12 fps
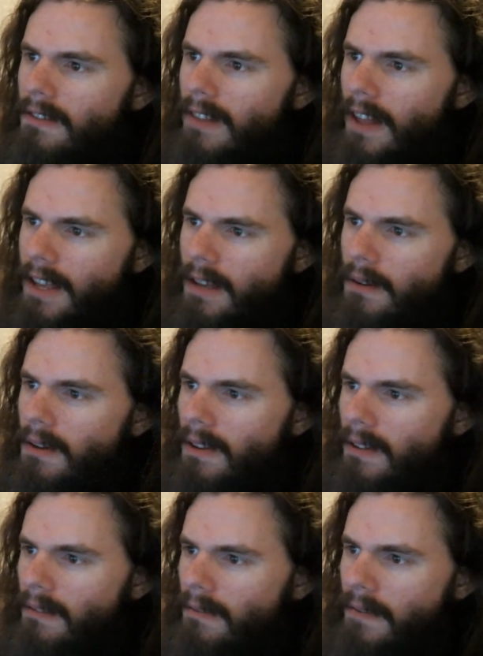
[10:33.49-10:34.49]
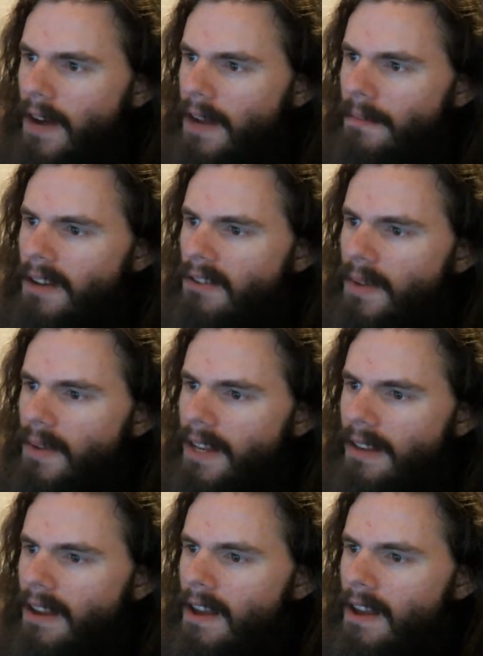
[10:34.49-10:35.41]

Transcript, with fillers: like you can find my tweet.